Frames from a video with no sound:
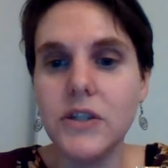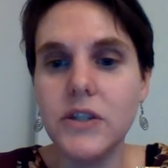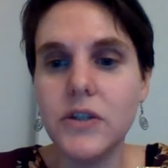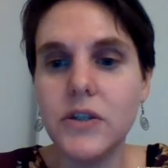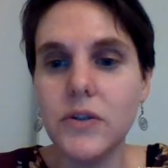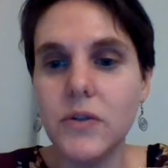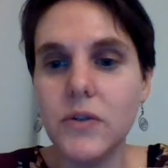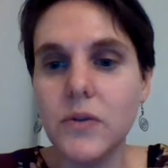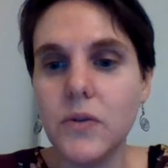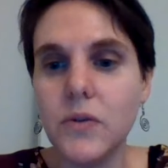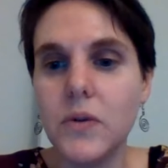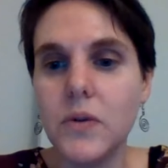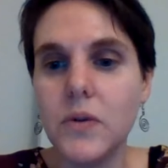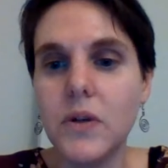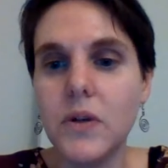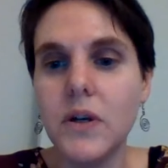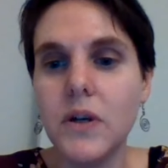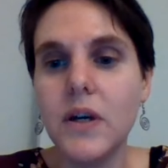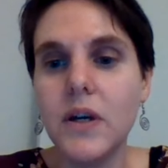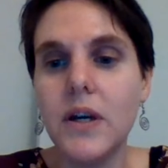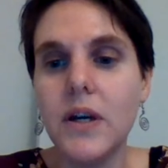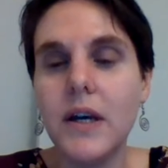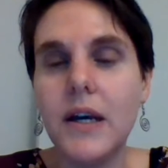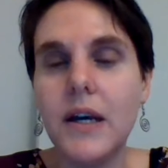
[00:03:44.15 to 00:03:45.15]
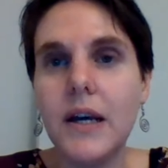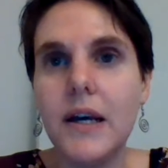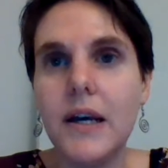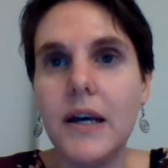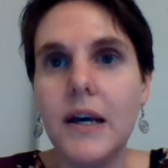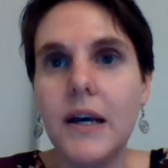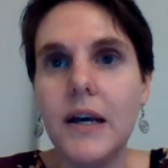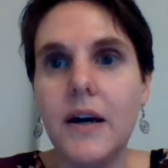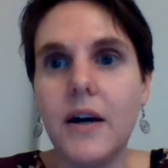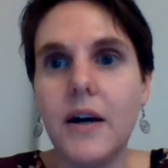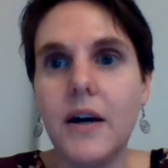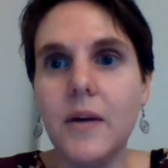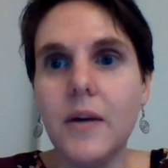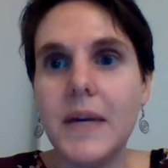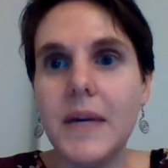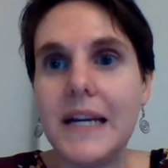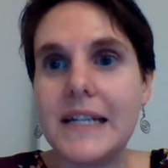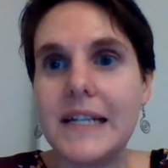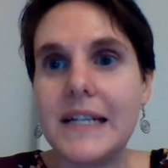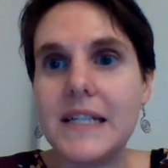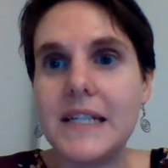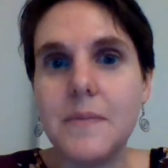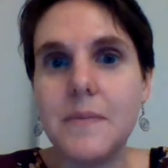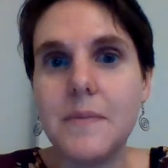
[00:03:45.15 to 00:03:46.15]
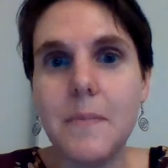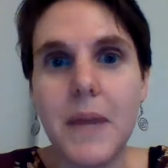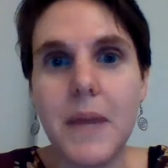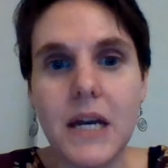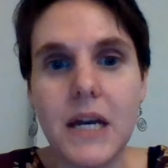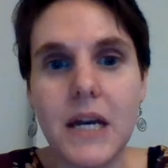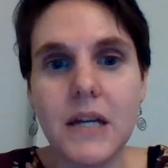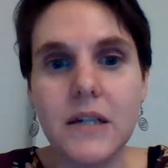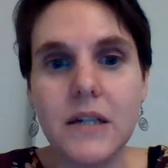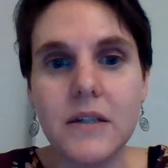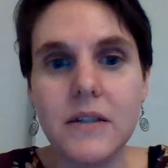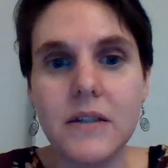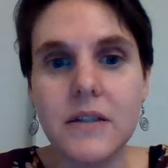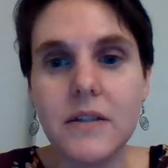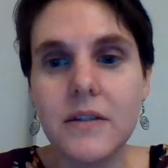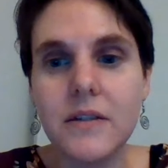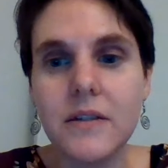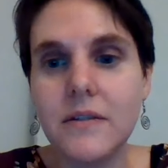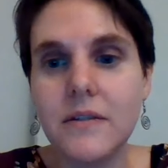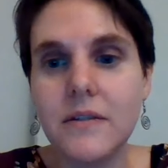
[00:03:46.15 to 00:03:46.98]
to expand,